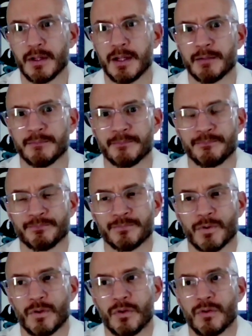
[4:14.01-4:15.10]
And
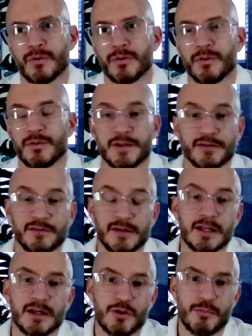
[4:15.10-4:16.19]
this is
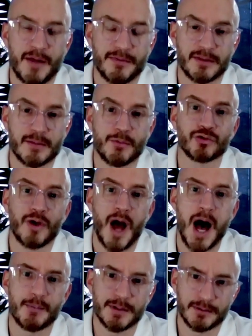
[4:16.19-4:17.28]
the idiopathic, the most
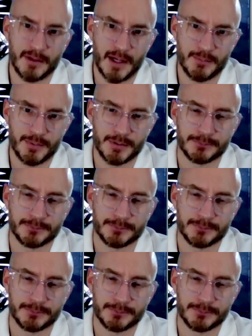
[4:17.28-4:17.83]
common type.